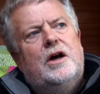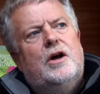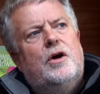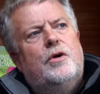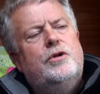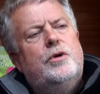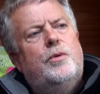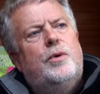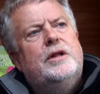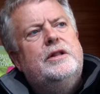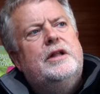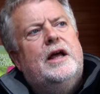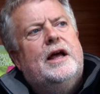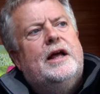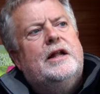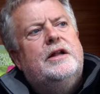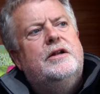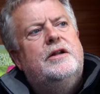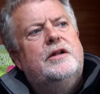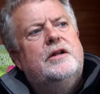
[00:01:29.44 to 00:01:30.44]
on the one
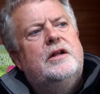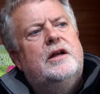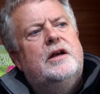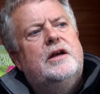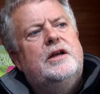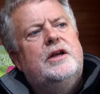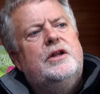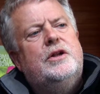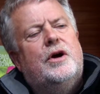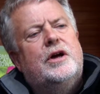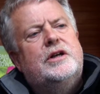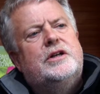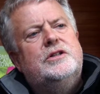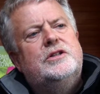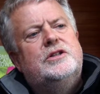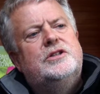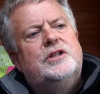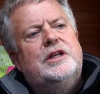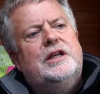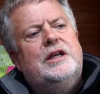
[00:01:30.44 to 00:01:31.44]
hand, you know, I can
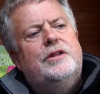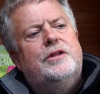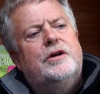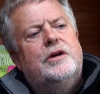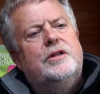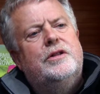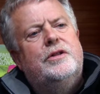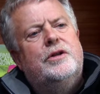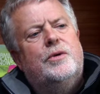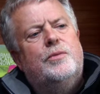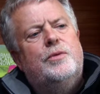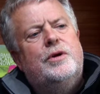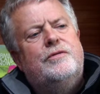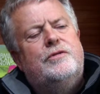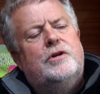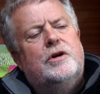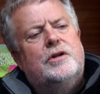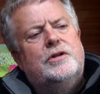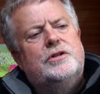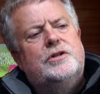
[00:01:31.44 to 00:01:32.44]
see that, that we've
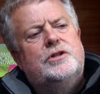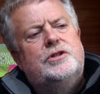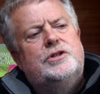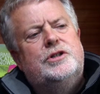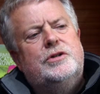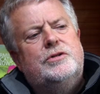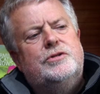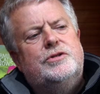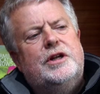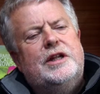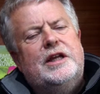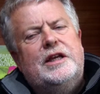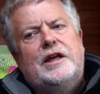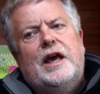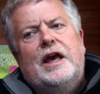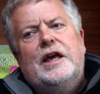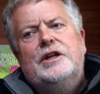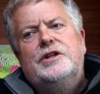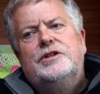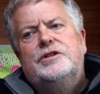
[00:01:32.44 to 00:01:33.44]
got children
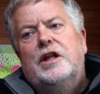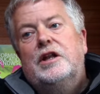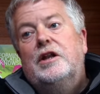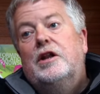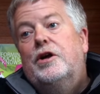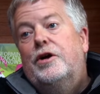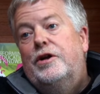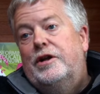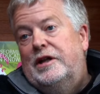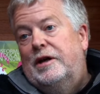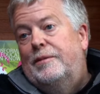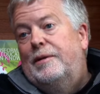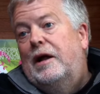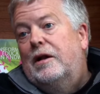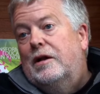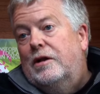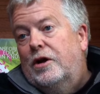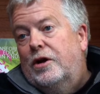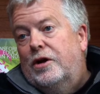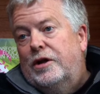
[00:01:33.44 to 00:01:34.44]
engaged in learning
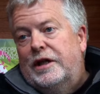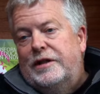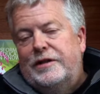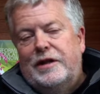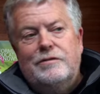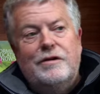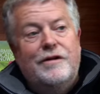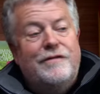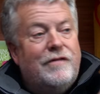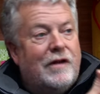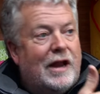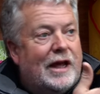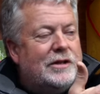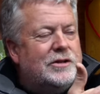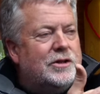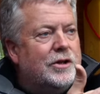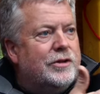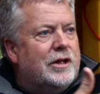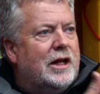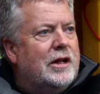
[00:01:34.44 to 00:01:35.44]
about learning, they
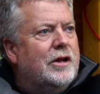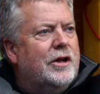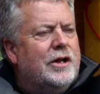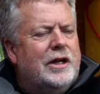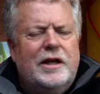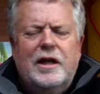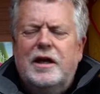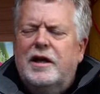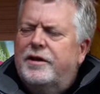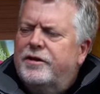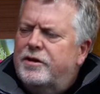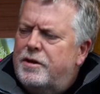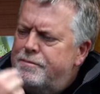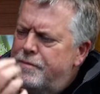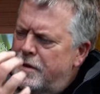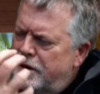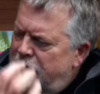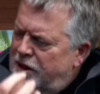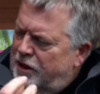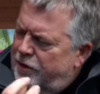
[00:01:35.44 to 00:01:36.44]
reflect on their learning. The
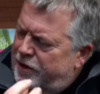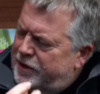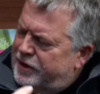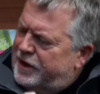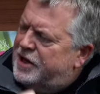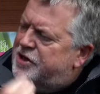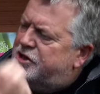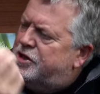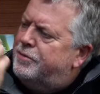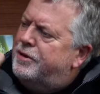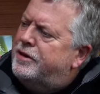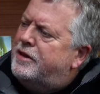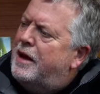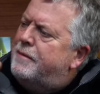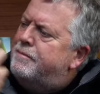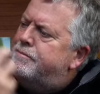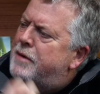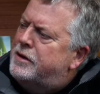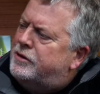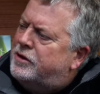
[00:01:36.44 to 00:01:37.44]
minute you engage them in
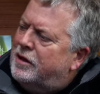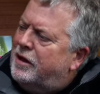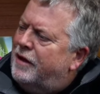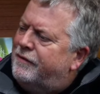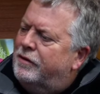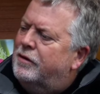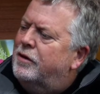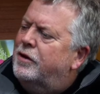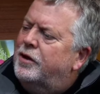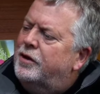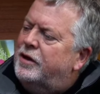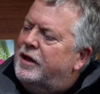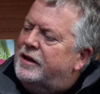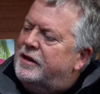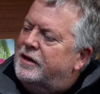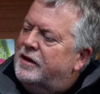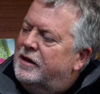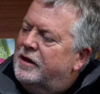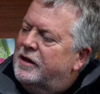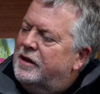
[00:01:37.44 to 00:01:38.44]
that meta level
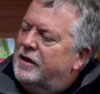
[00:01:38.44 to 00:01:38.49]
learning,